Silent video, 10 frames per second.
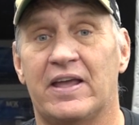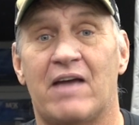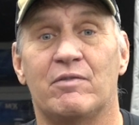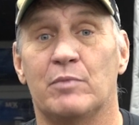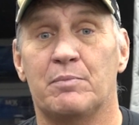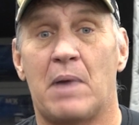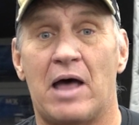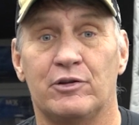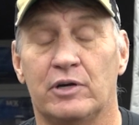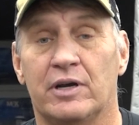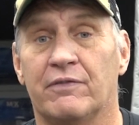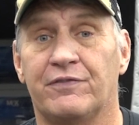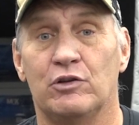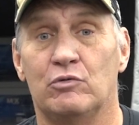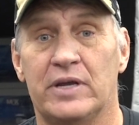They haven't been bothered in a
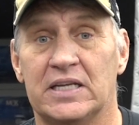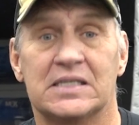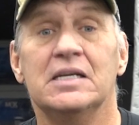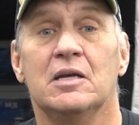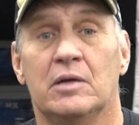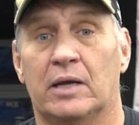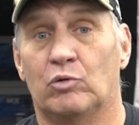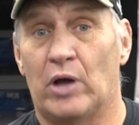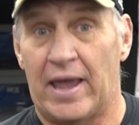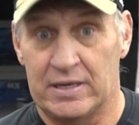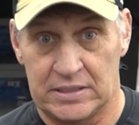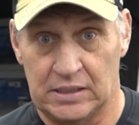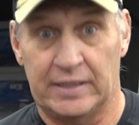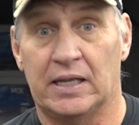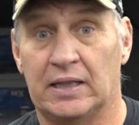few weeks as
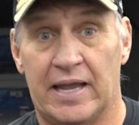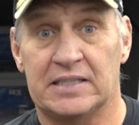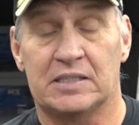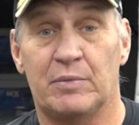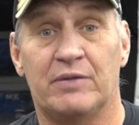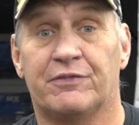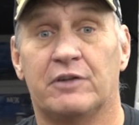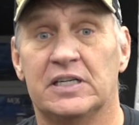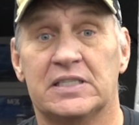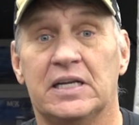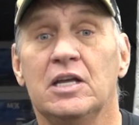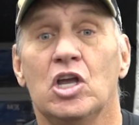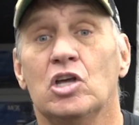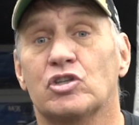the lakes have been freezing.